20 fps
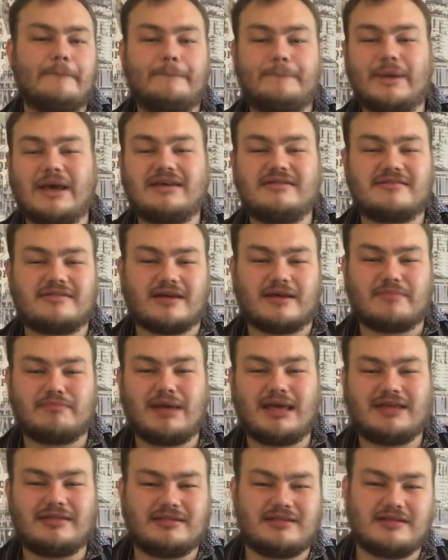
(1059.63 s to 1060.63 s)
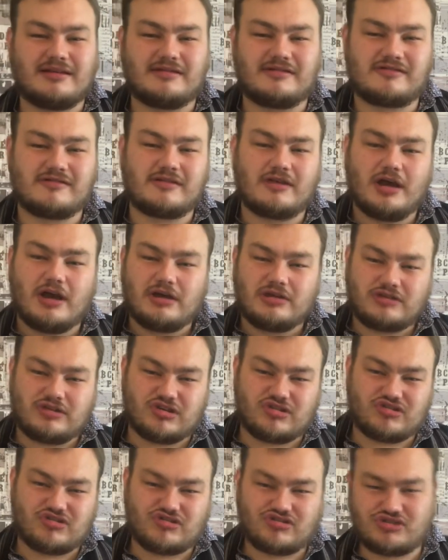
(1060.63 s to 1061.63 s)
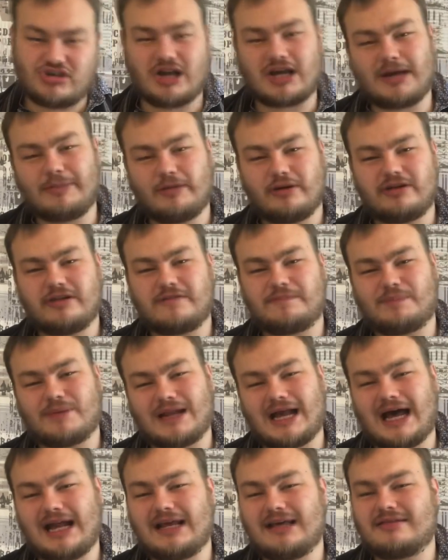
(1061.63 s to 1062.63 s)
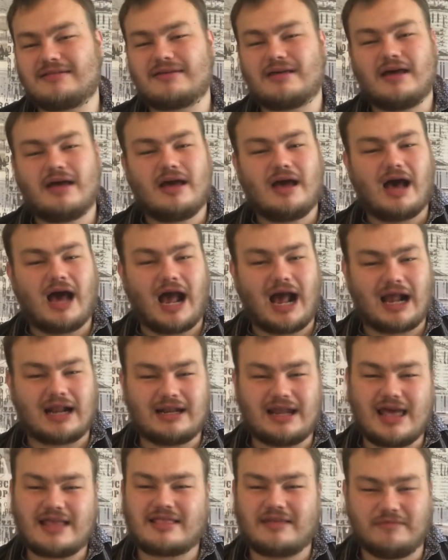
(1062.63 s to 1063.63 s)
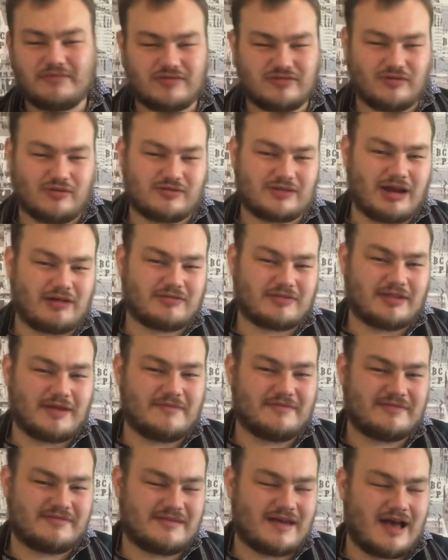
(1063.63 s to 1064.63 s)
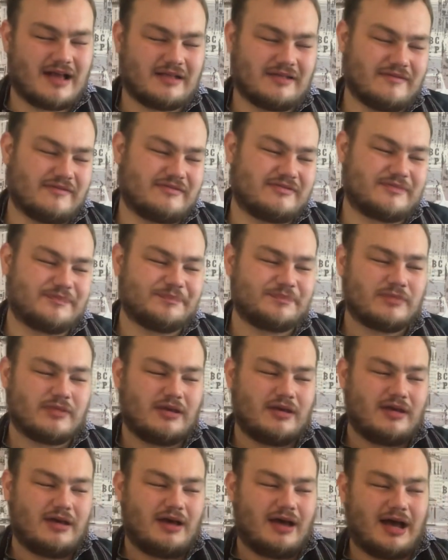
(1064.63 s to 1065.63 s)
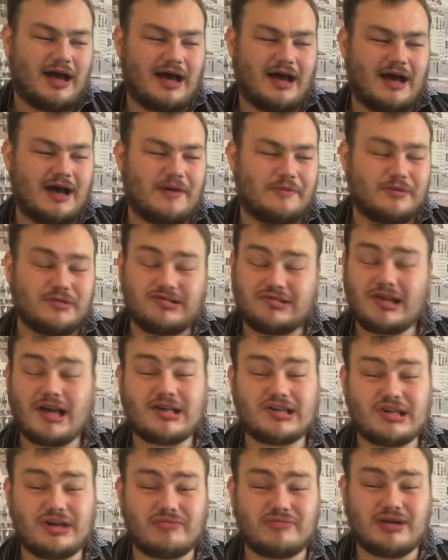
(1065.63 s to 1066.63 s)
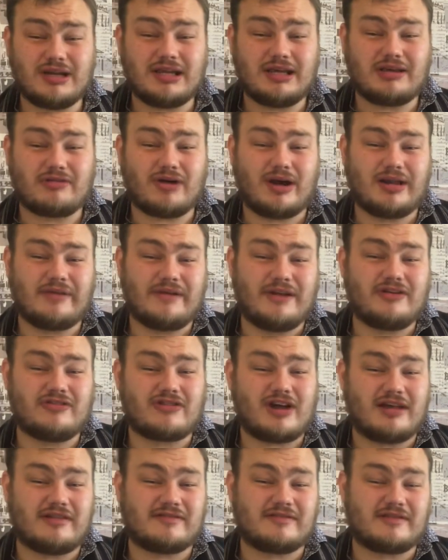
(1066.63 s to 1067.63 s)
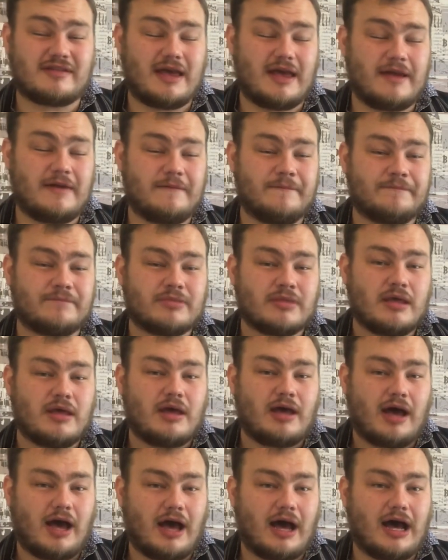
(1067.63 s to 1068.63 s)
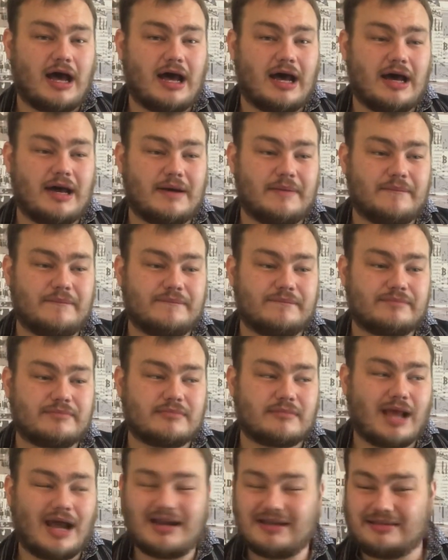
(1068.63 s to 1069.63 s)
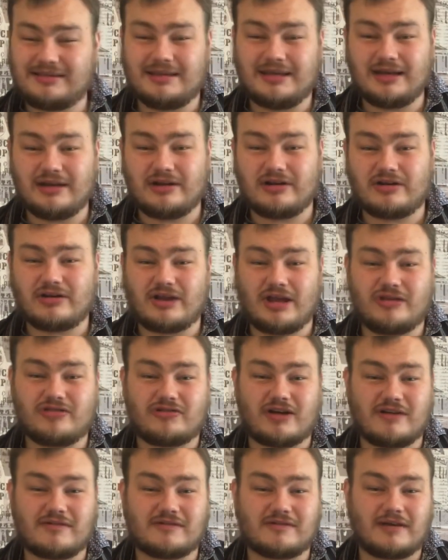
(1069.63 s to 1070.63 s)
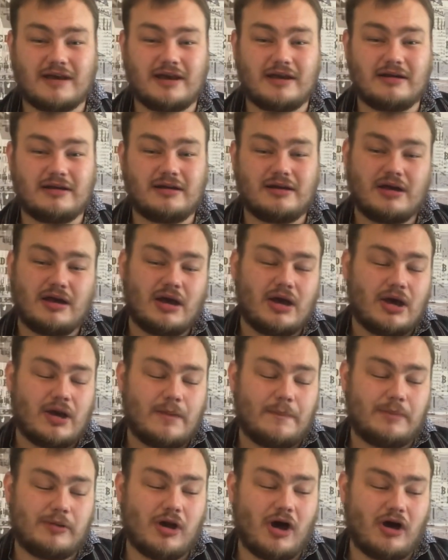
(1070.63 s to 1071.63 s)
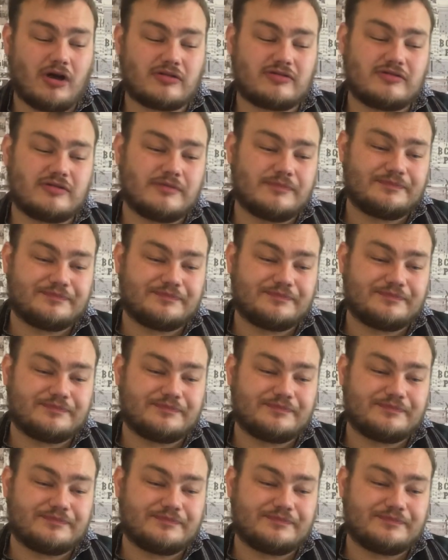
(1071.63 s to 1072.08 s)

basic maintenance. Just chuck them on this planet and let them sort out themselves, which is actually a really quite an interesting idea, an interesting plot.